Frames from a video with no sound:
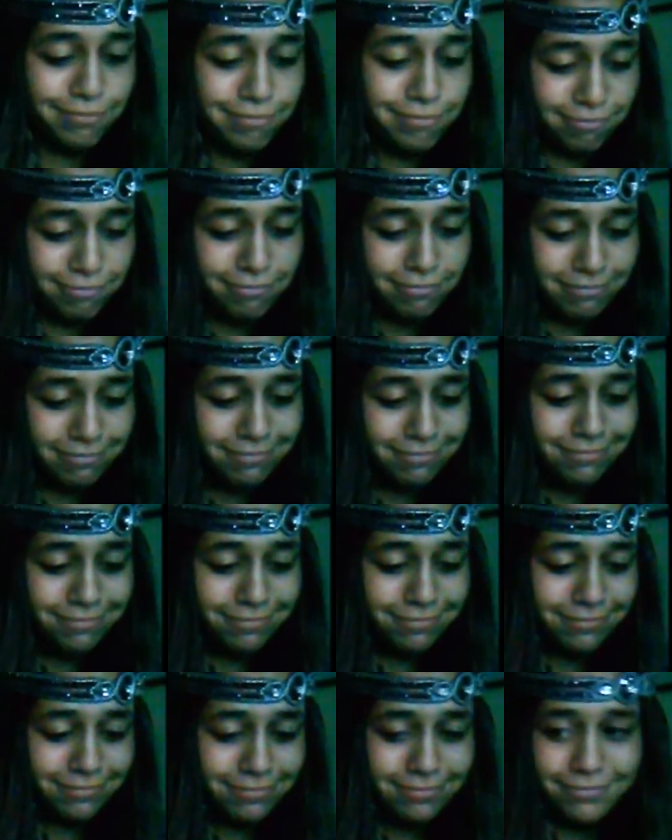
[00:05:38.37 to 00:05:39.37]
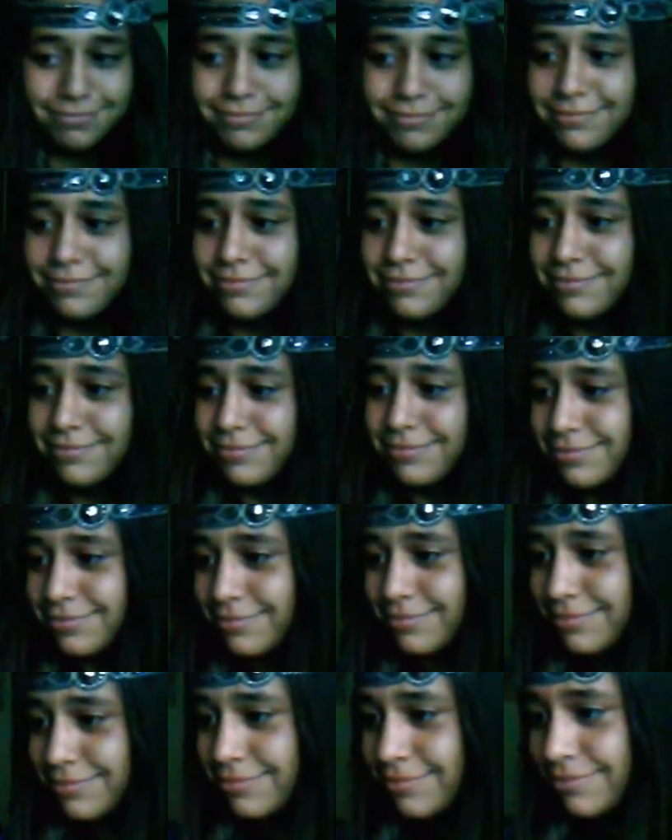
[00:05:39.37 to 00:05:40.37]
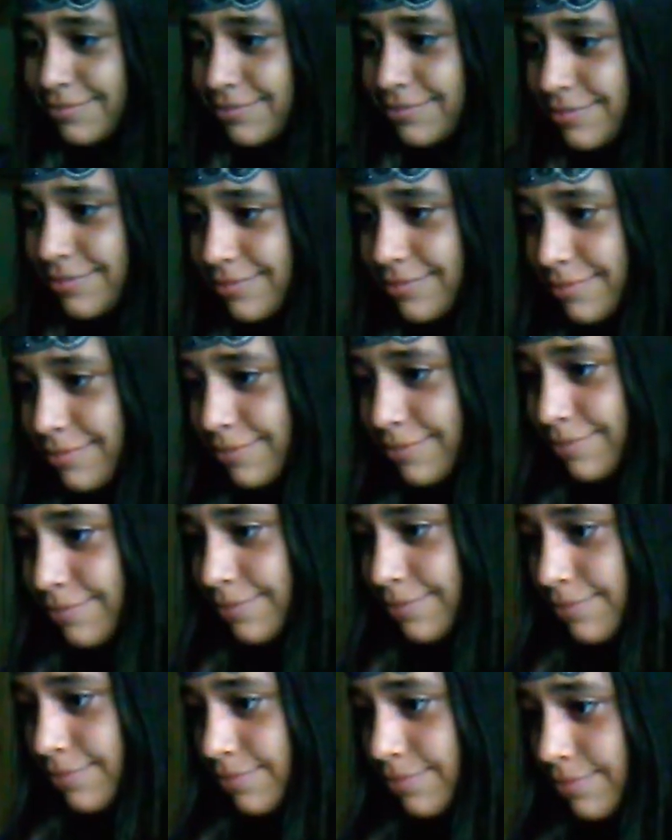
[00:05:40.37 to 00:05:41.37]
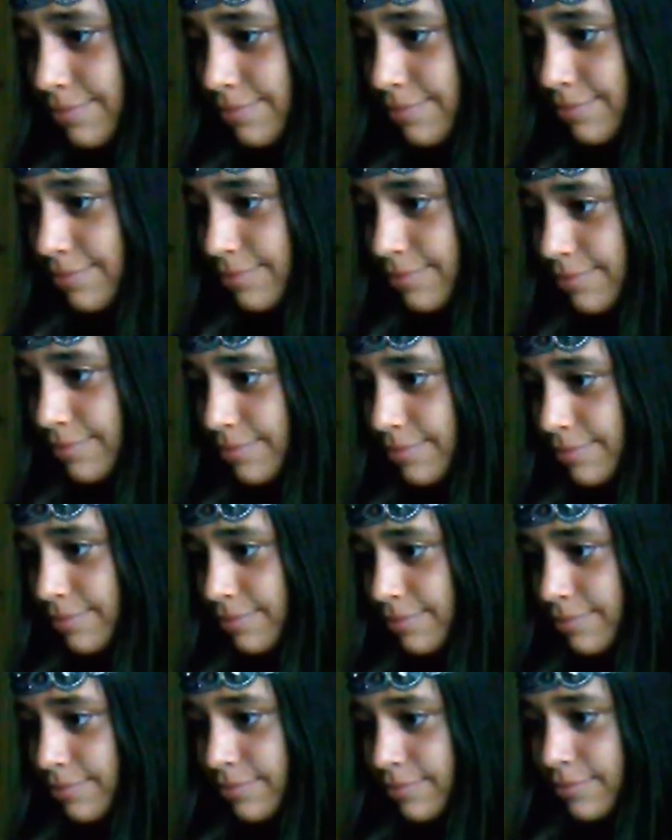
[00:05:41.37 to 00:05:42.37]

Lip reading: The person shown says nothing.